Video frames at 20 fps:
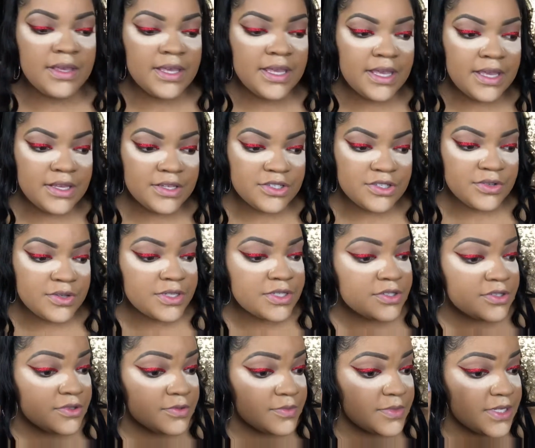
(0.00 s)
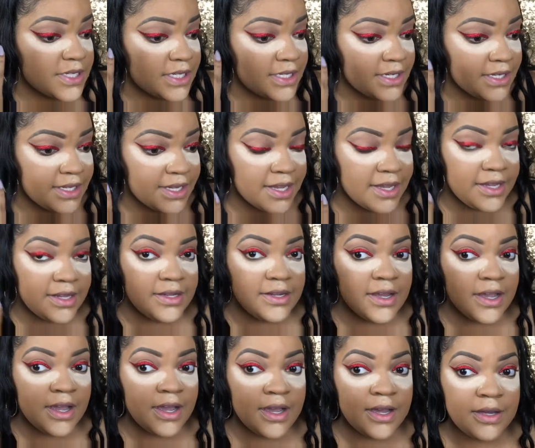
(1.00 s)
Okay, so I zoomed in
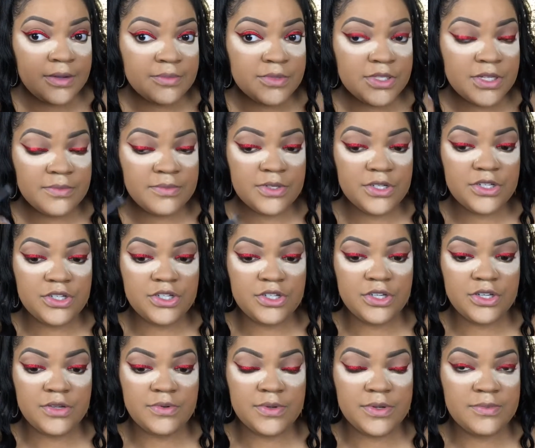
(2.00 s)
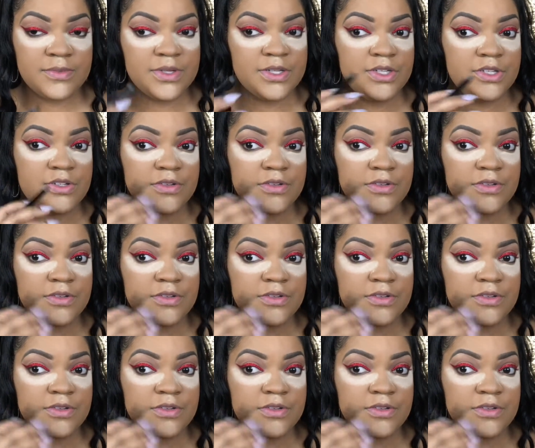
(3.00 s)
again. So I'm going to show you what I'm going to